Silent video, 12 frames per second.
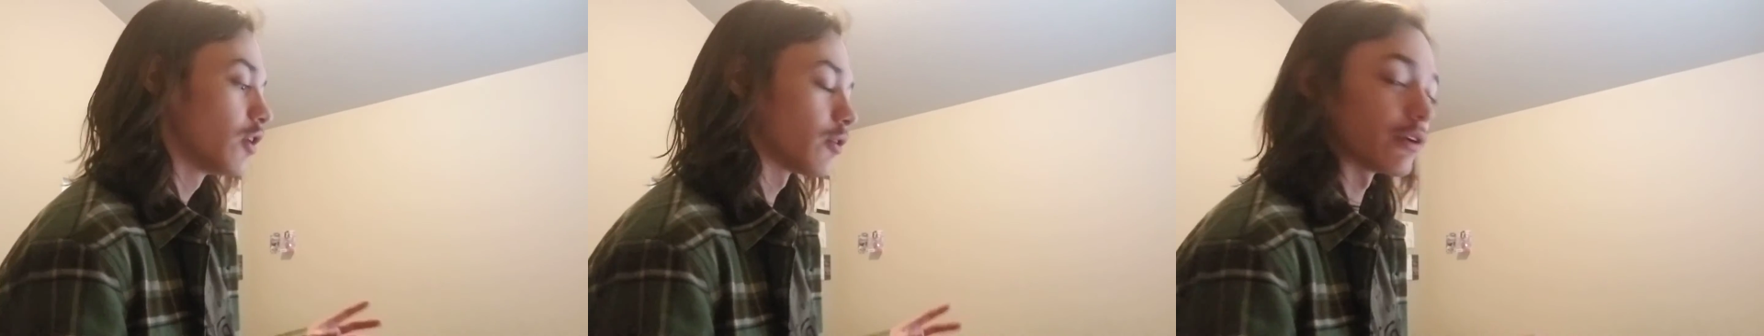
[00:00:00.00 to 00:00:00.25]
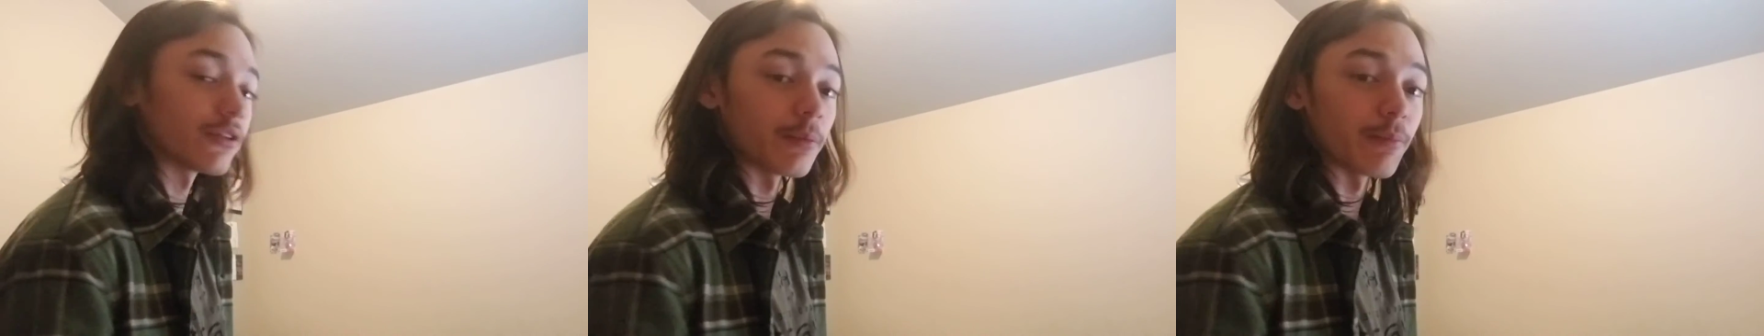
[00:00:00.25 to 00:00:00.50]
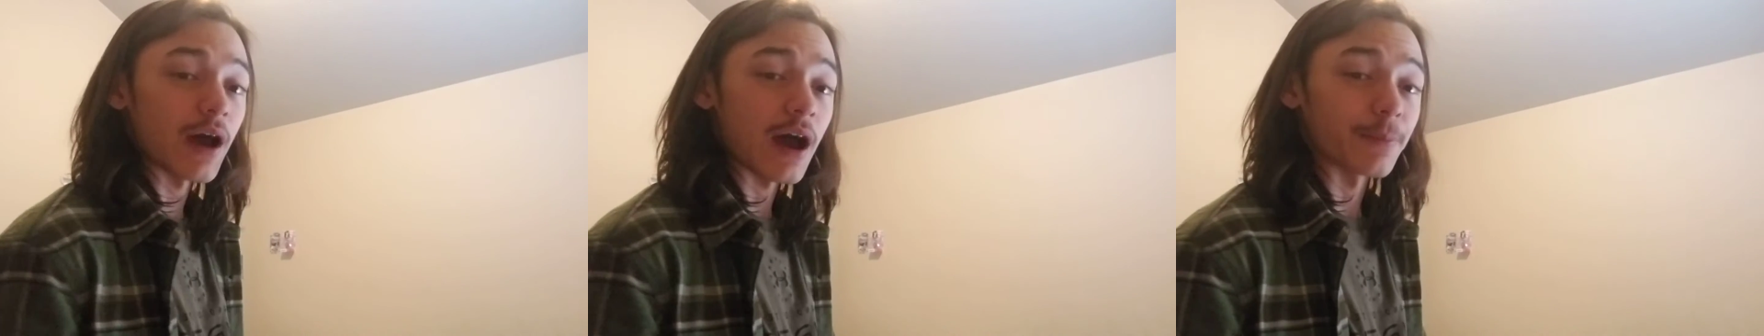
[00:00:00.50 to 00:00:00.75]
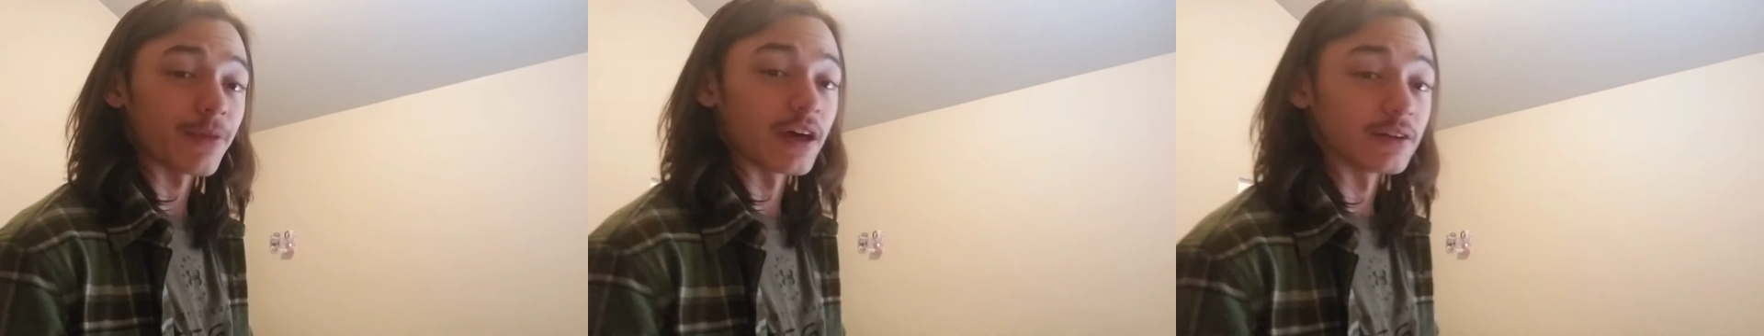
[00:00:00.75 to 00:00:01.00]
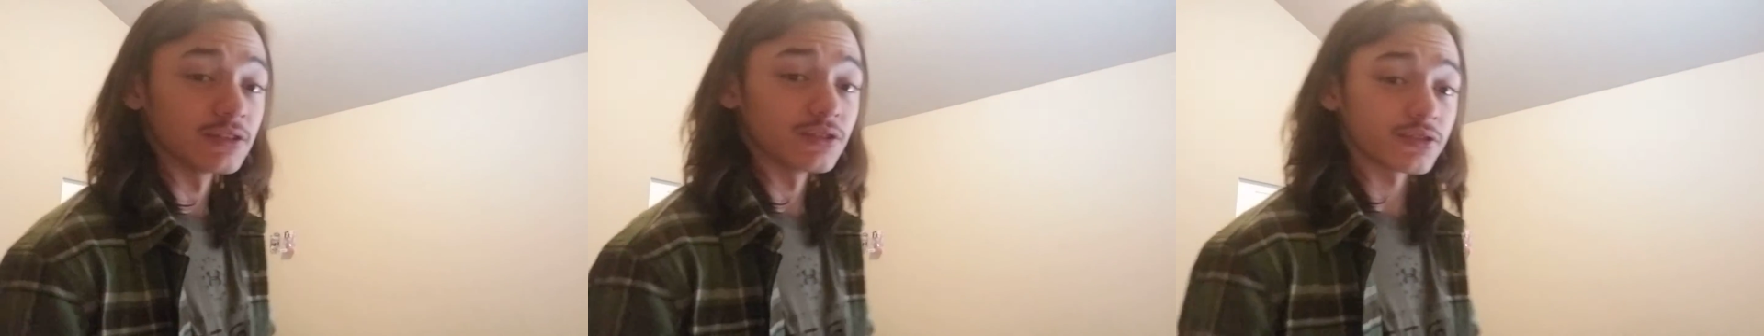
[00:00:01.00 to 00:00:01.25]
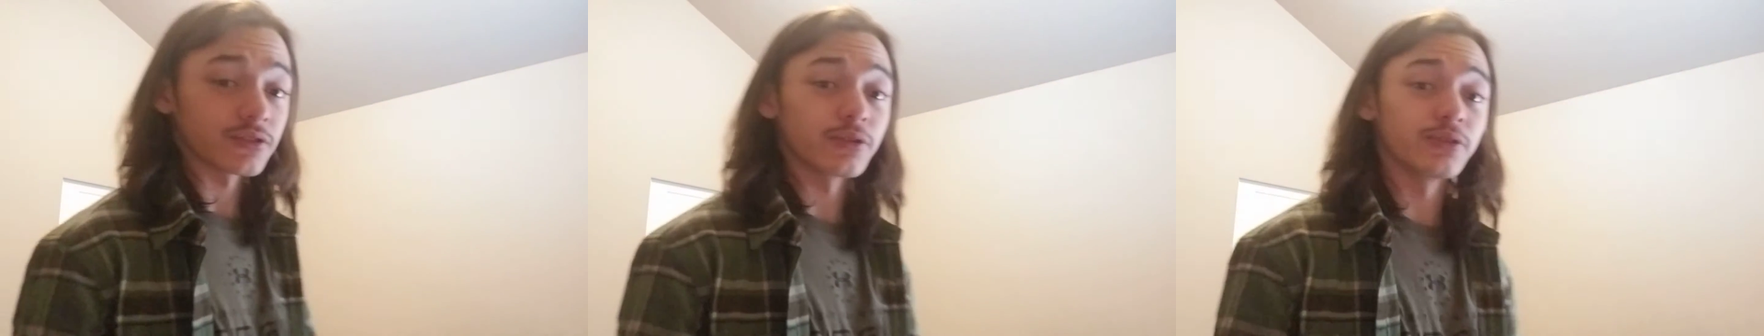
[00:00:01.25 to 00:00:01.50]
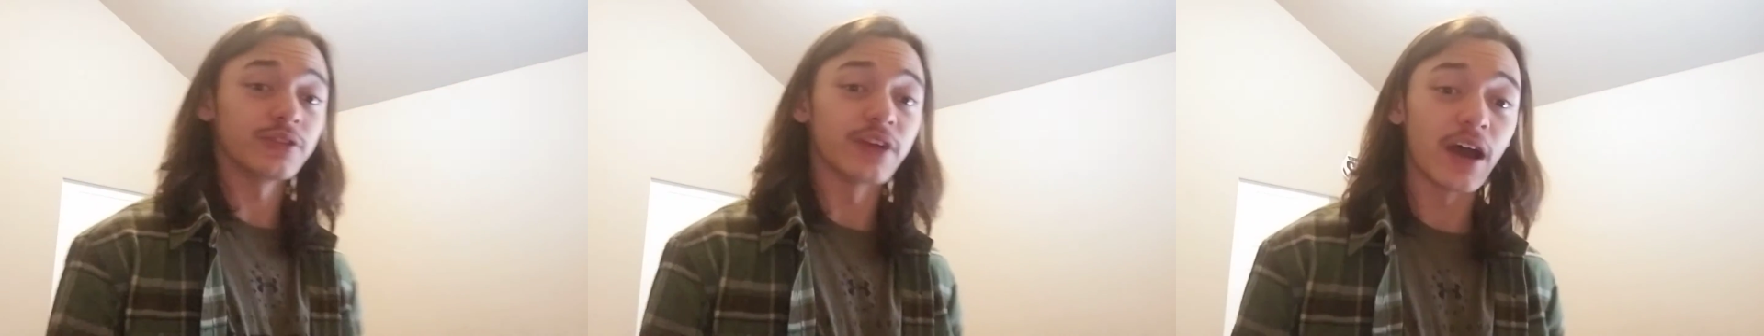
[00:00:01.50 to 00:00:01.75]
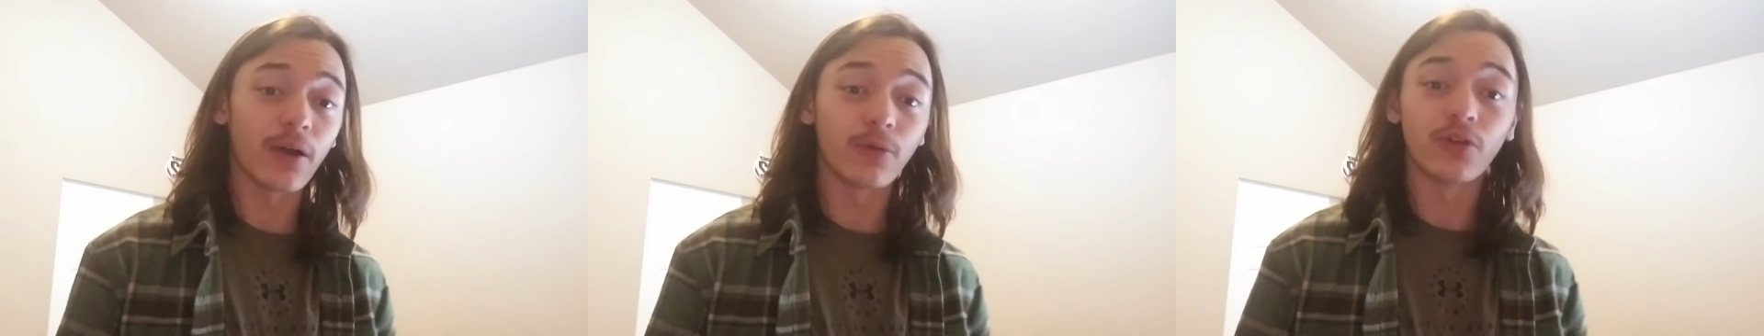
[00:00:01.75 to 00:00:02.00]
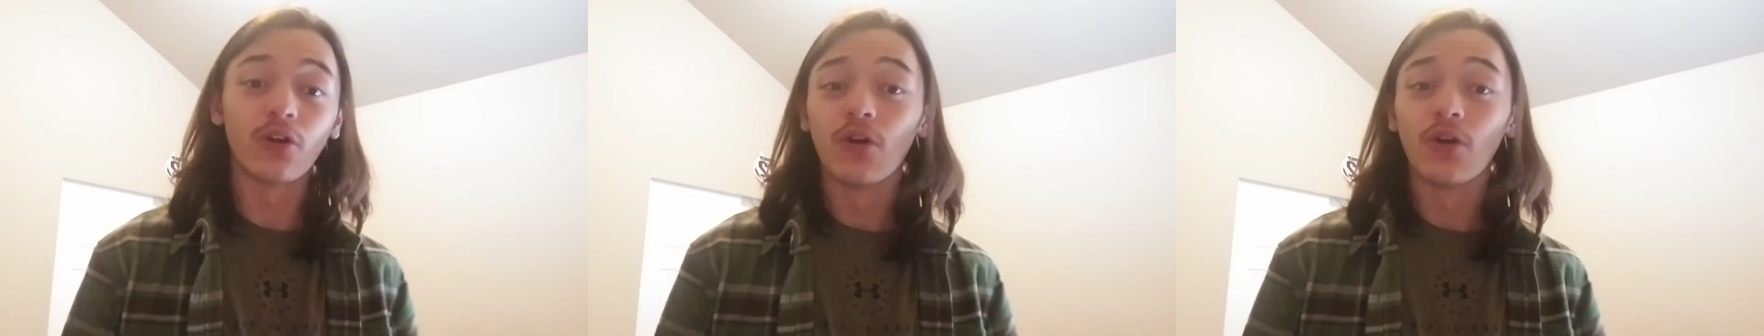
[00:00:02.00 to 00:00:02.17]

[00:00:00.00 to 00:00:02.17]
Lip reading: around the map that slow you down,